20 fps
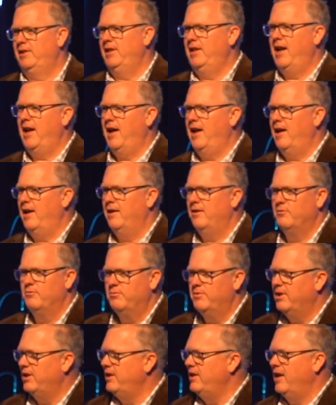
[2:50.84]
he had a
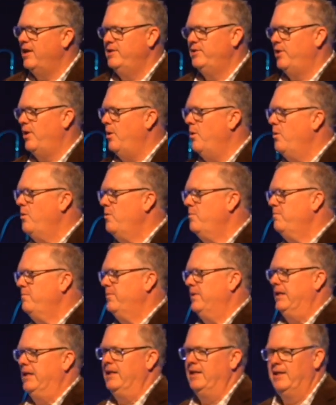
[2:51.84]
really nice home,
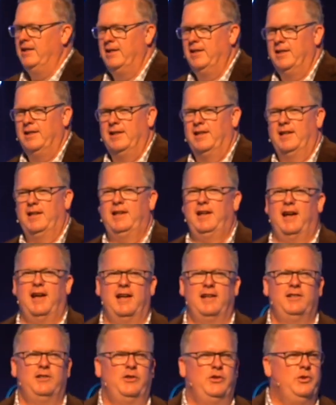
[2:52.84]
he
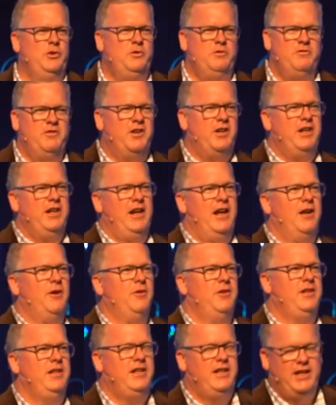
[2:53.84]
had two very
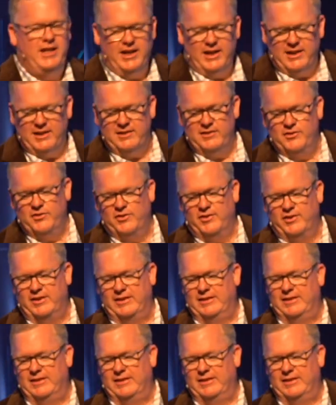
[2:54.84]
healthy kids.